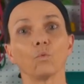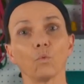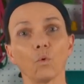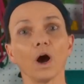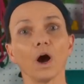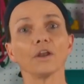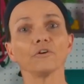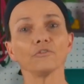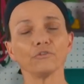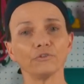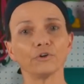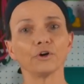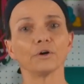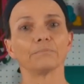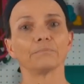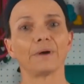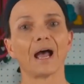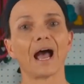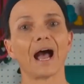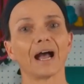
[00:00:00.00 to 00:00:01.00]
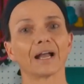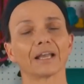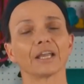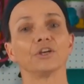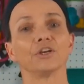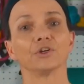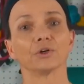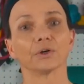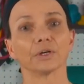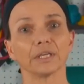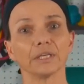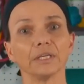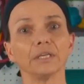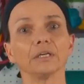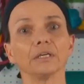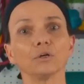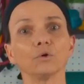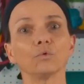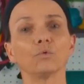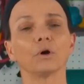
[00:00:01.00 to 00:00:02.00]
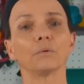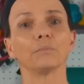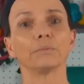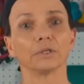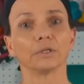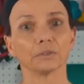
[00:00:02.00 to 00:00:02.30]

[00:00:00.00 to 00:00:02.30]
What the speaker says: one foot back and your heel will